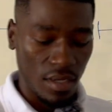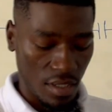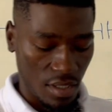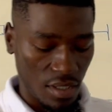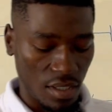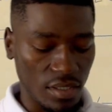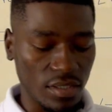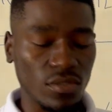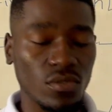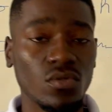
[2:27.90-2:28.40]

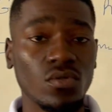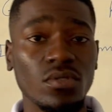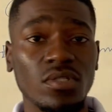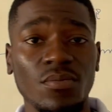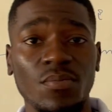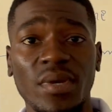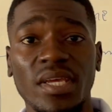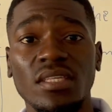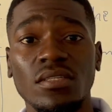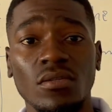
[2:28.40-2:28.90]
it's also
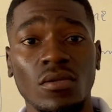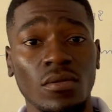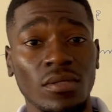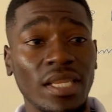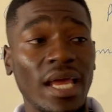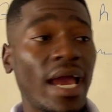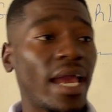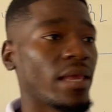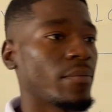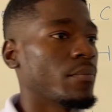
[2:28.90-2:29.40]
depending on
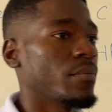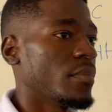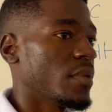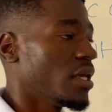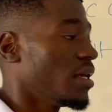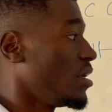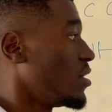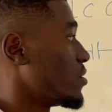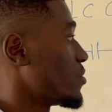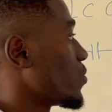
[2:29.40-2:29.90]
time.
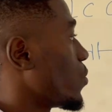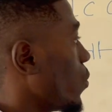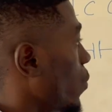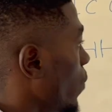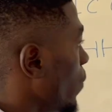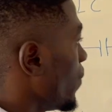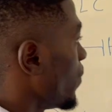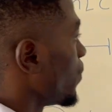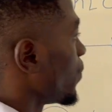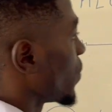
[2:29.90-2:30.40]

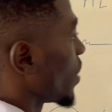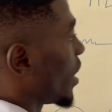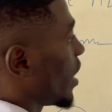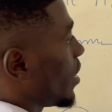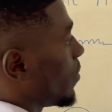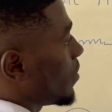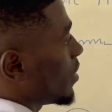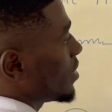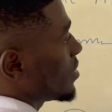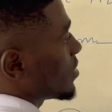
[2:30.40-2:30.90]
So it
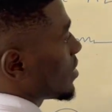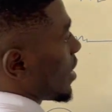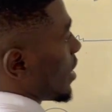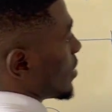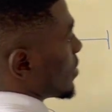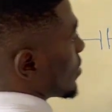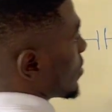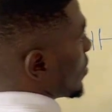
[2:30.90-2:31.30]
means that